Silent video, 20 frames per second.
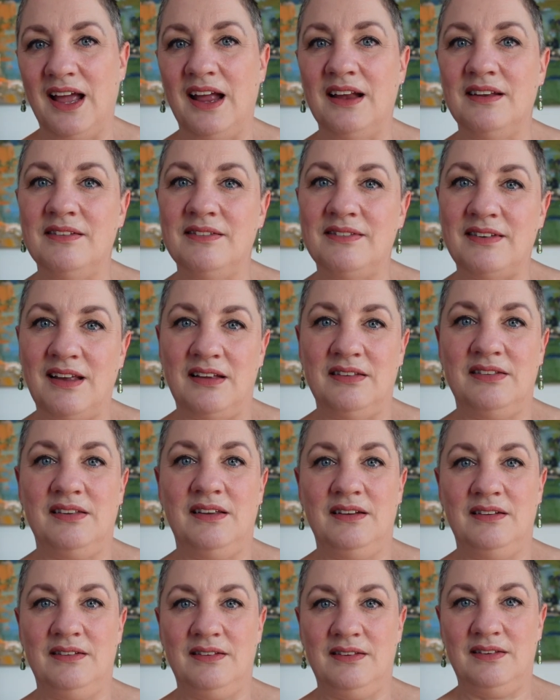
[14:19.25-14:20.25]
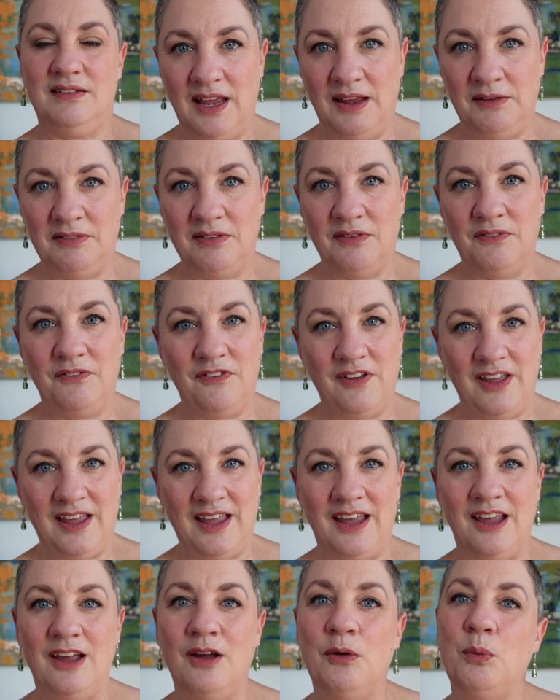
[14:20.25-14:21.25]
and doesn't
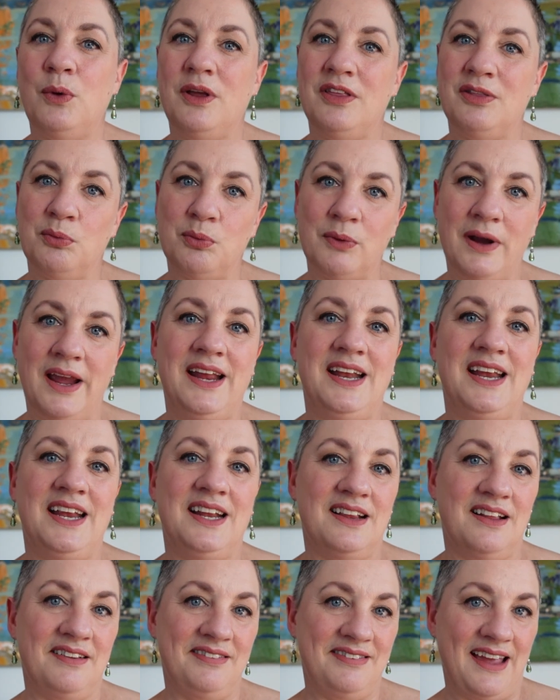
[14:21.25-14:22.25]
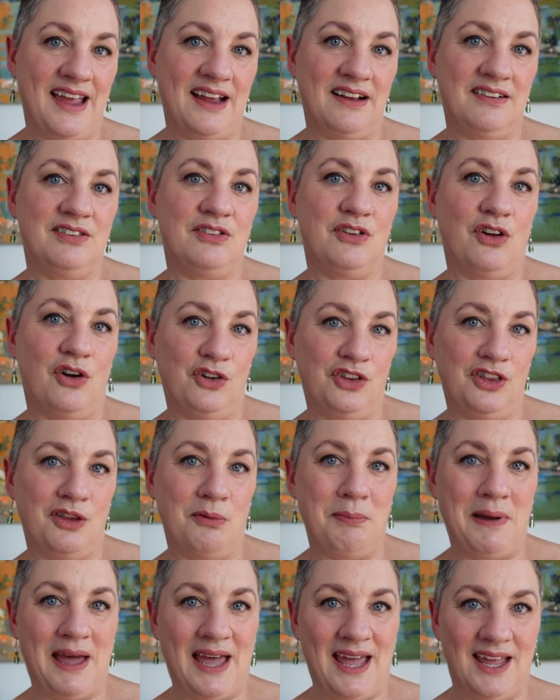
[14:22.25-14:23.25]
interfere with reading the text on the
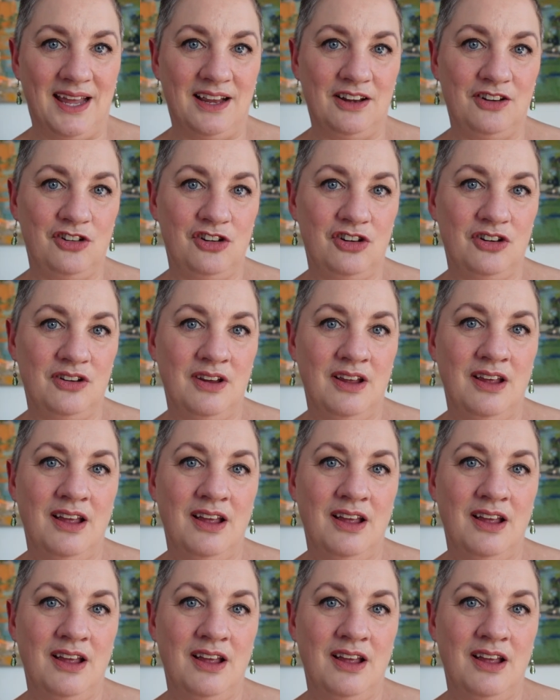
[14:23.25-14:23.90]
page.